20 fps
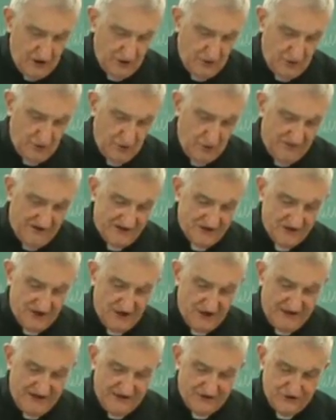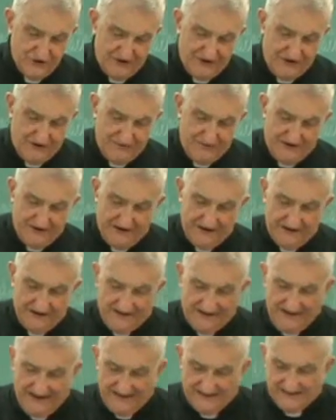To which a natural being
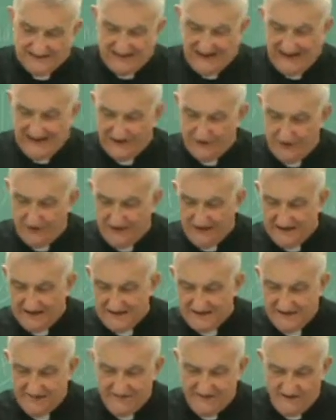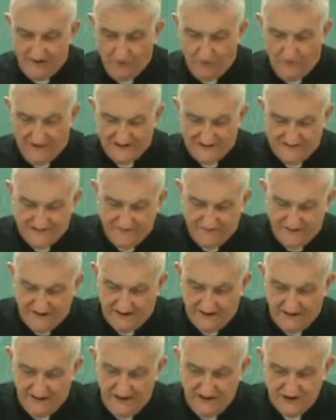tends either actively or
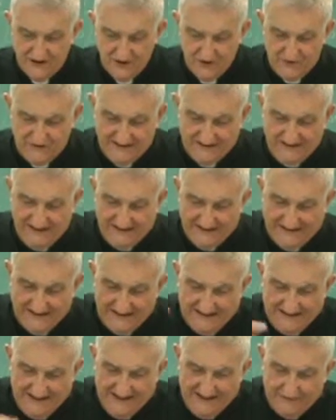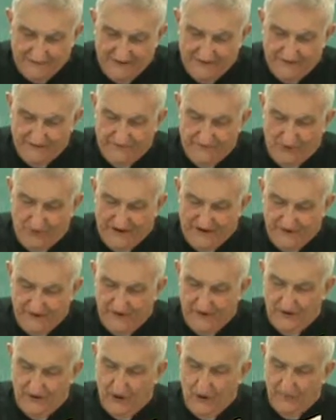passively. So the act determines
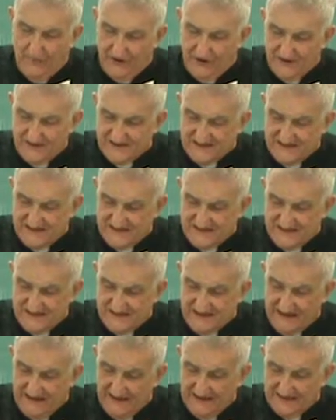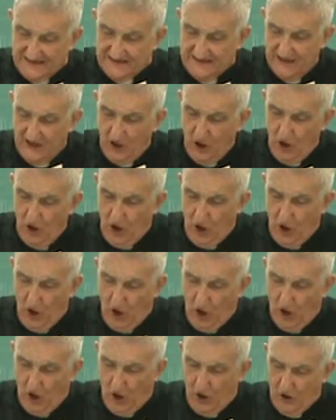whether a process is
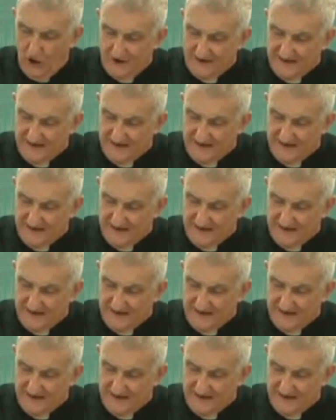or